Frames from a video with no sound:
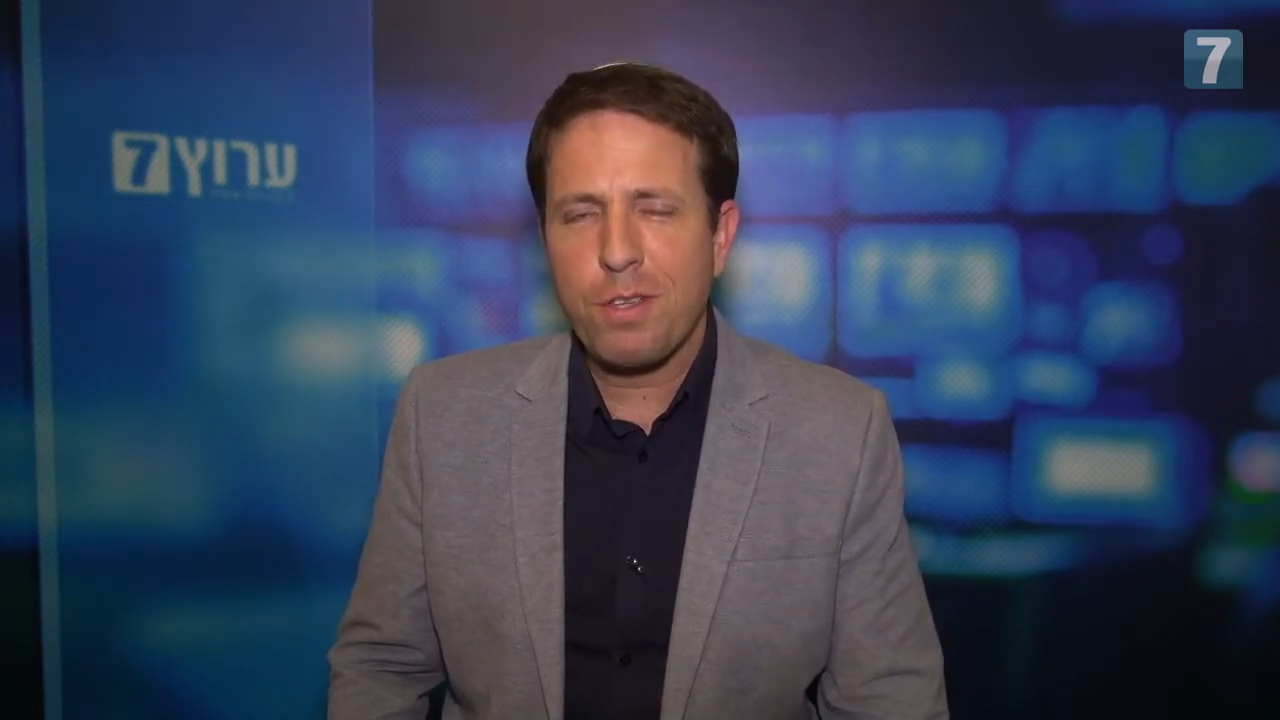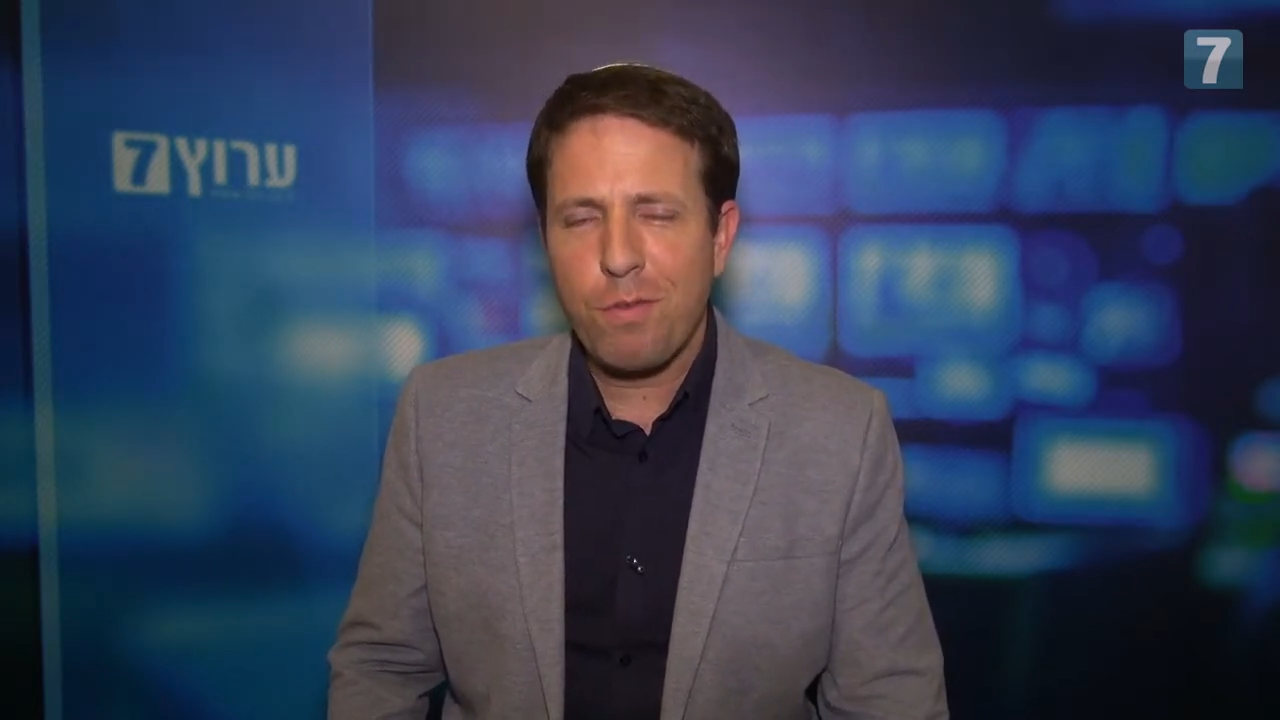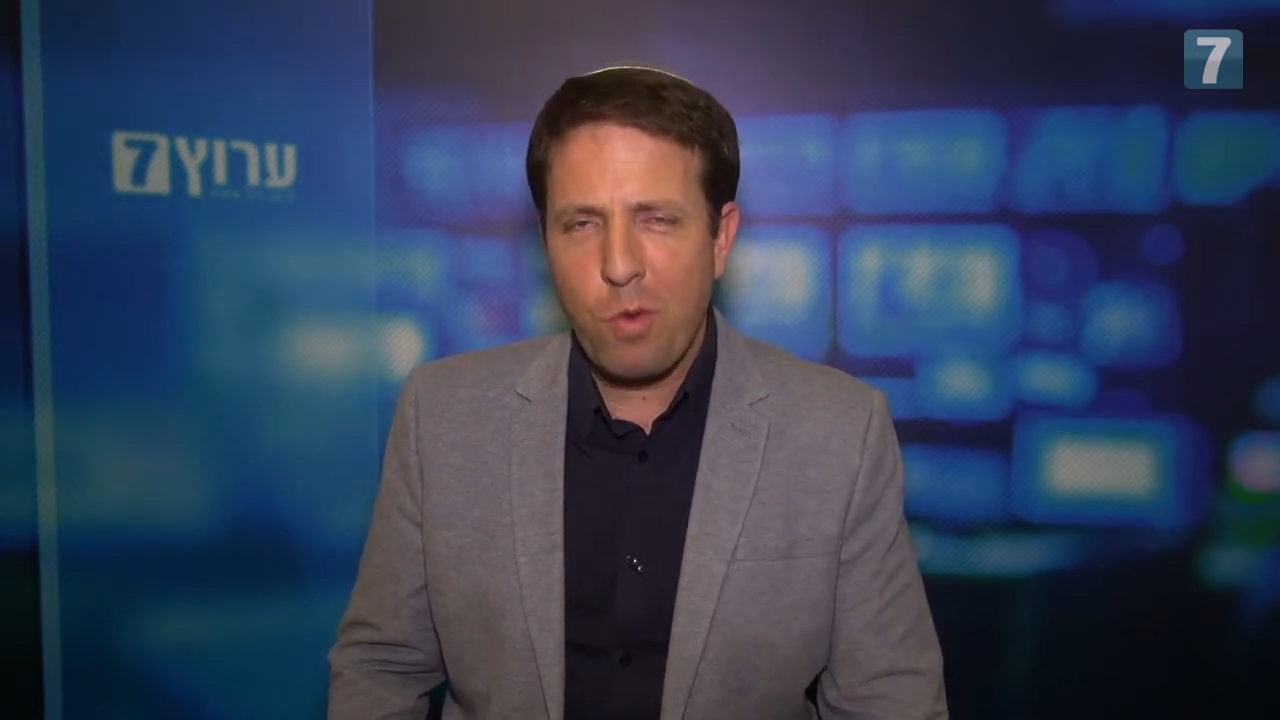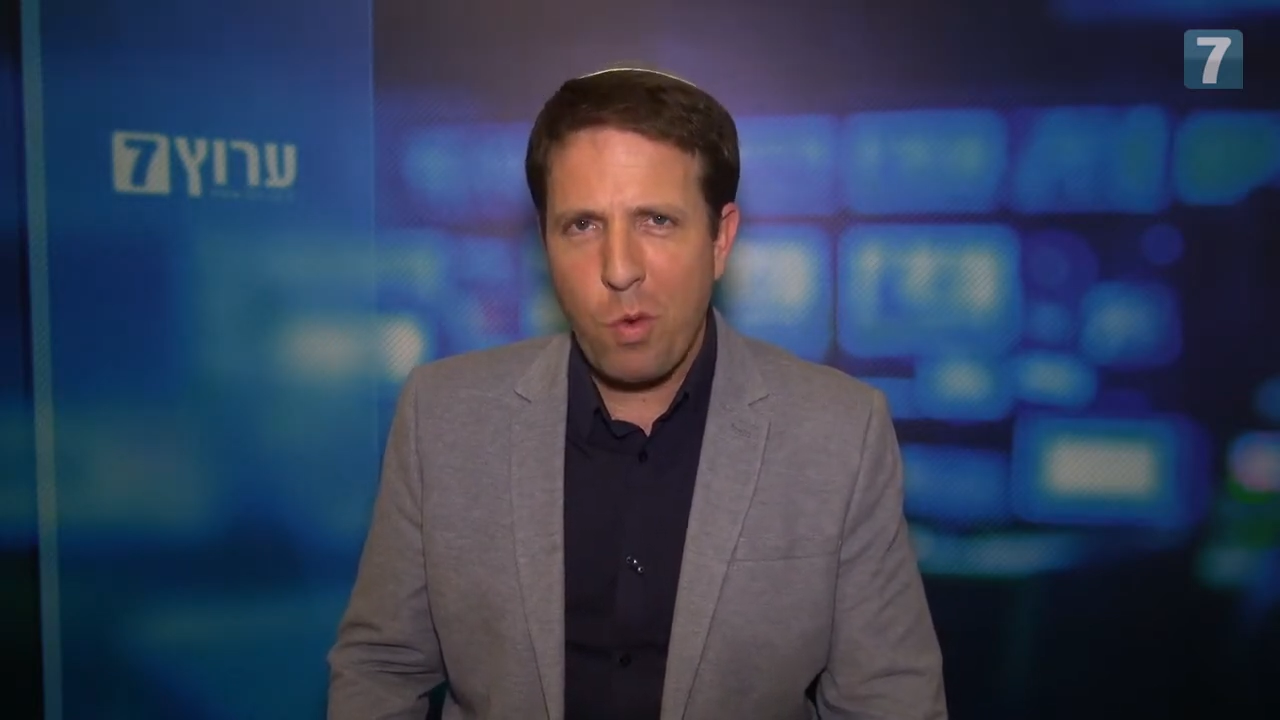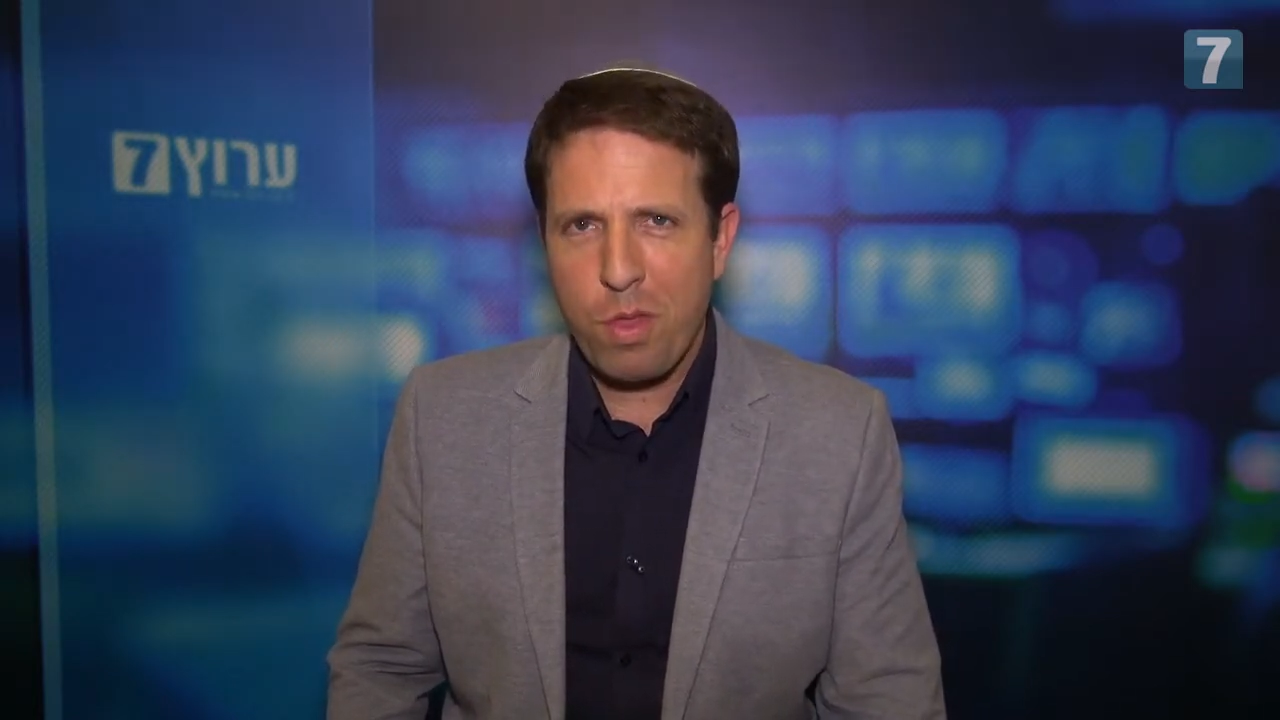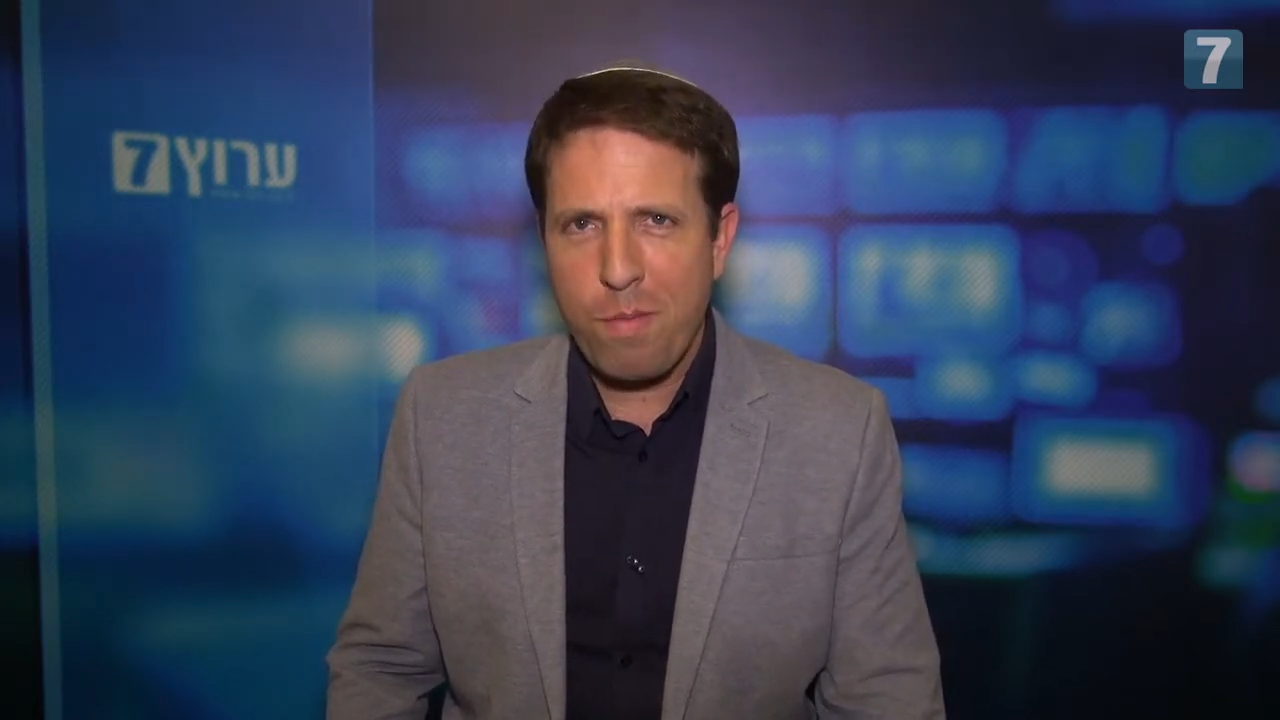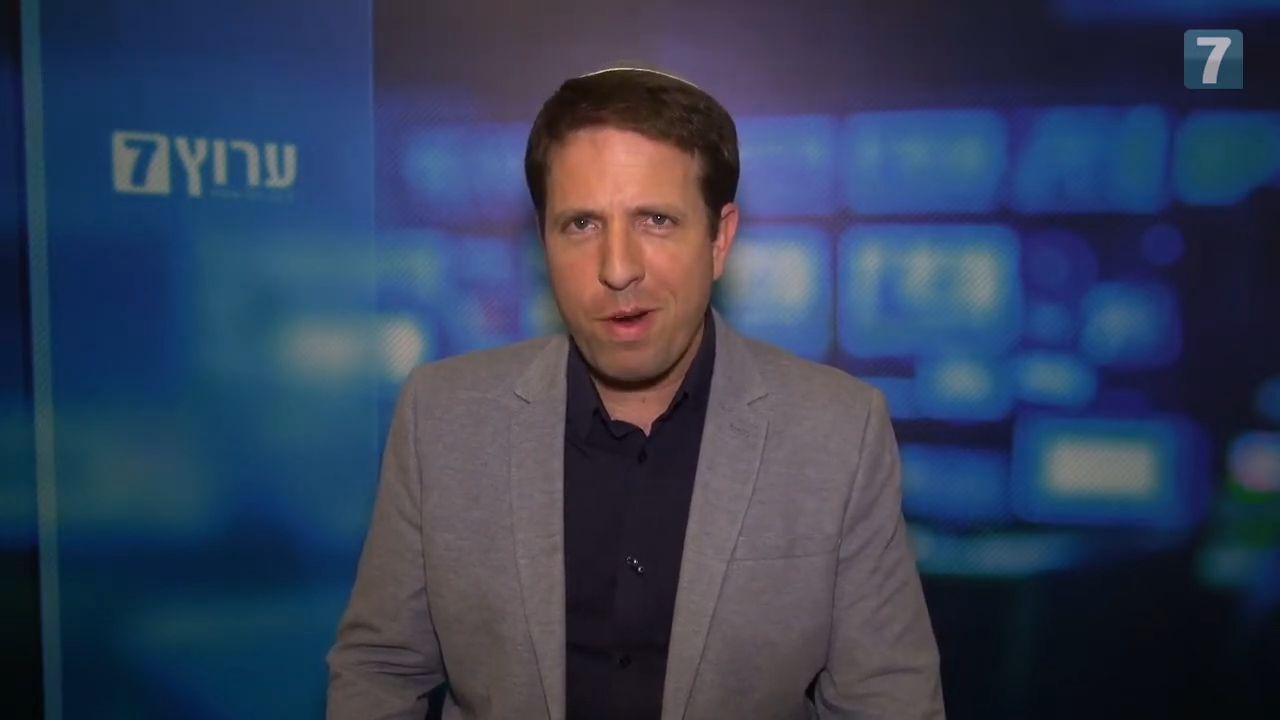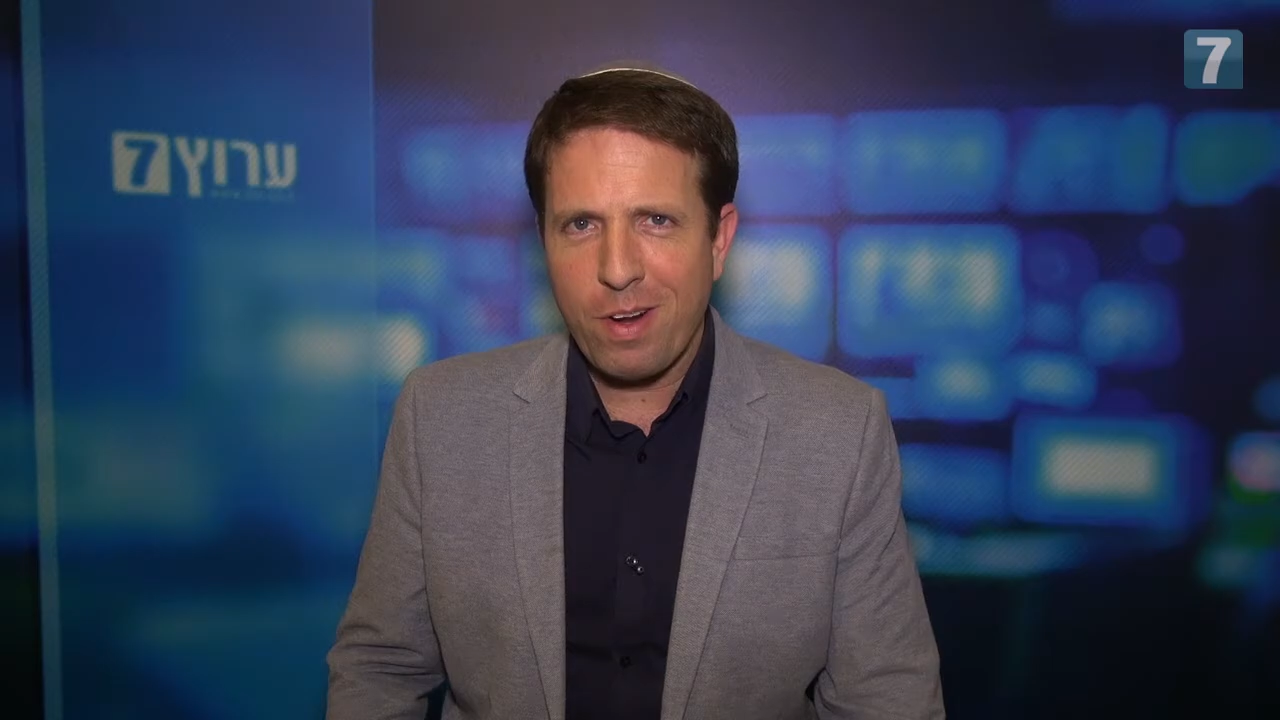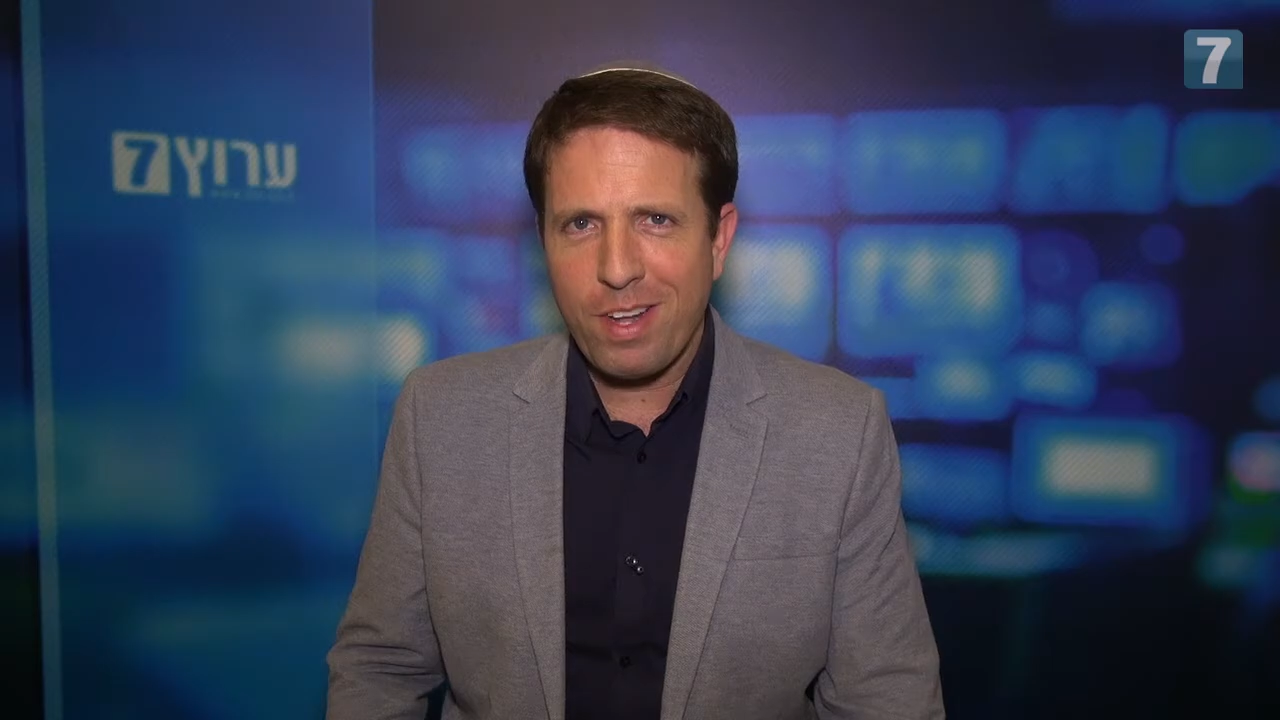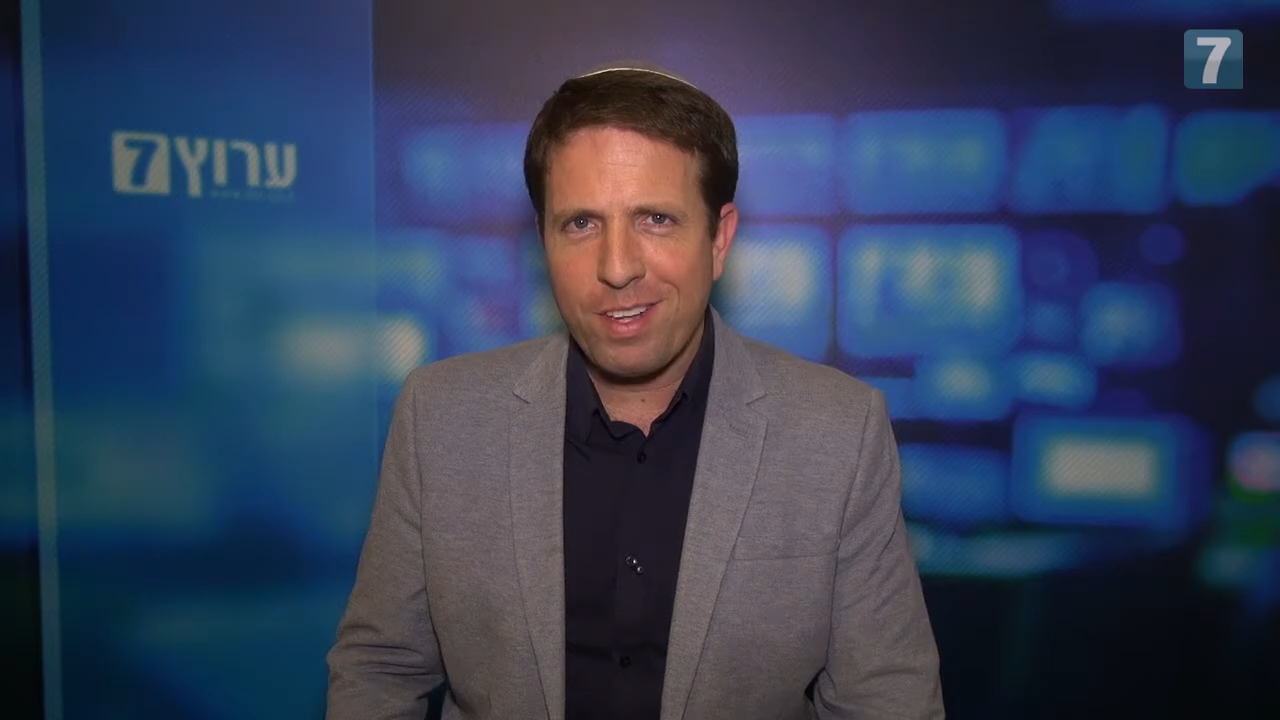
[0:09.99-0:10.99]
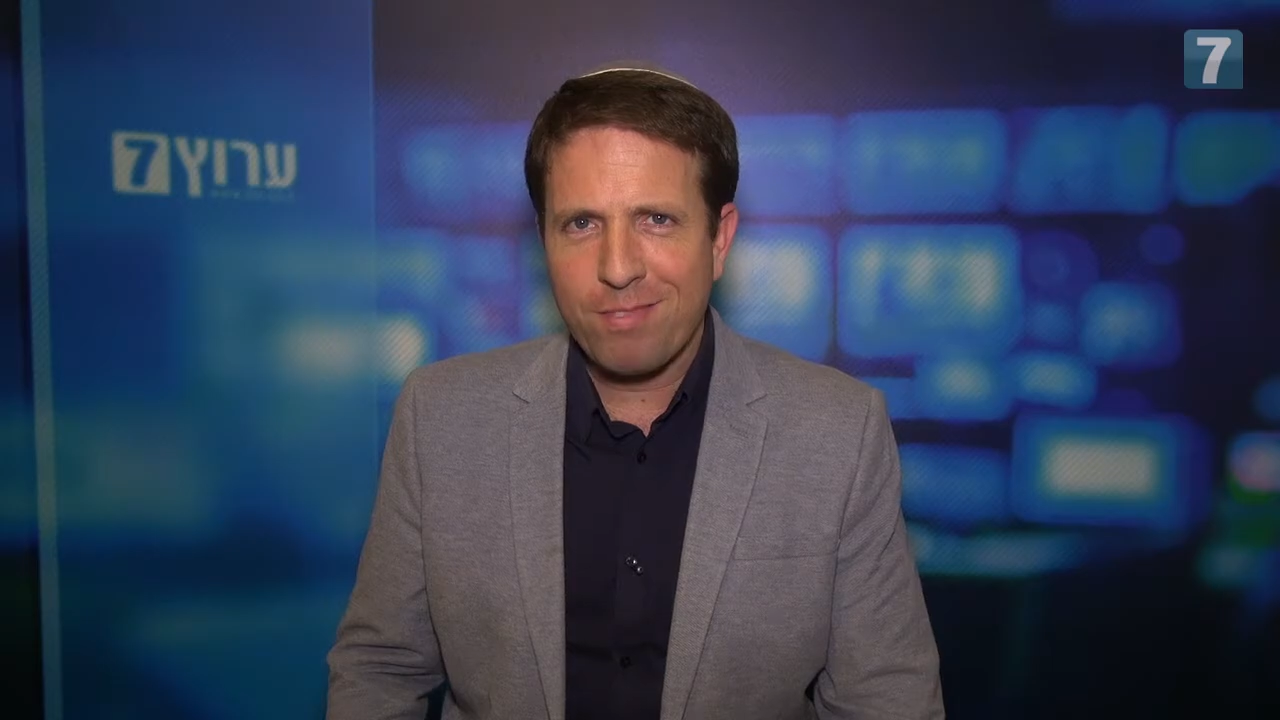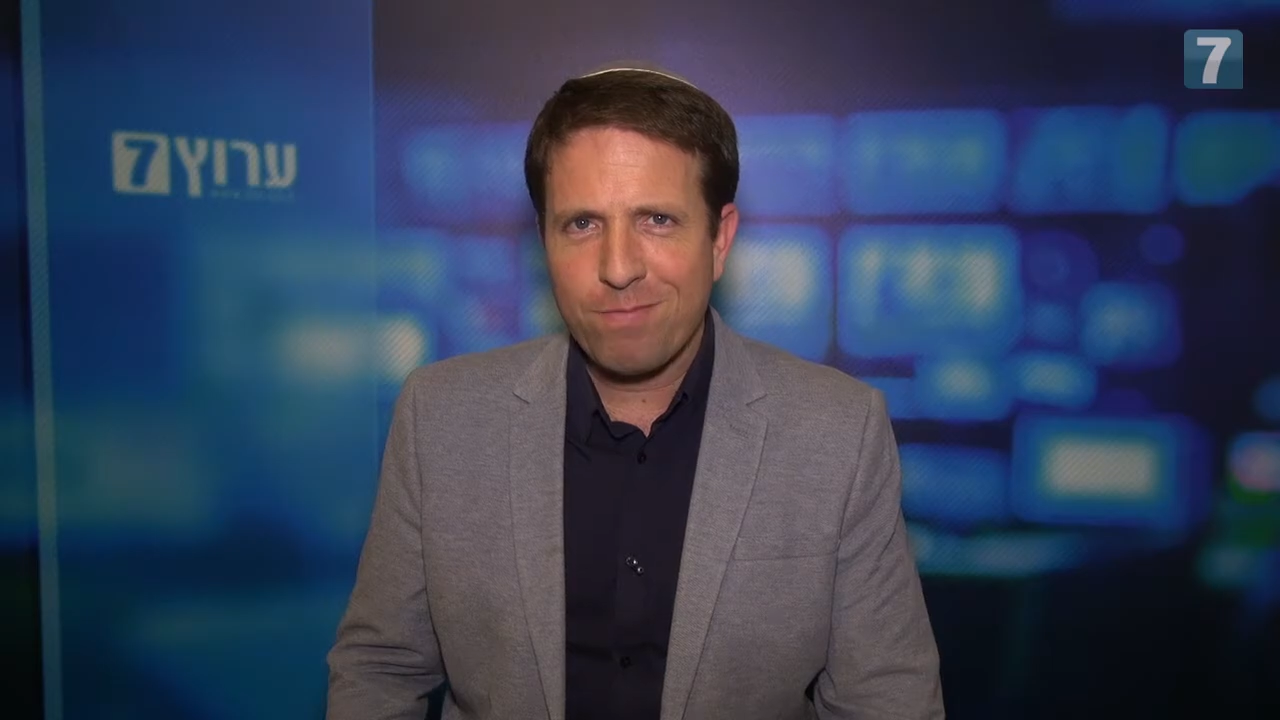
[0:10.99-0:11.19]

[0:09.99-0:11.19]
of North America.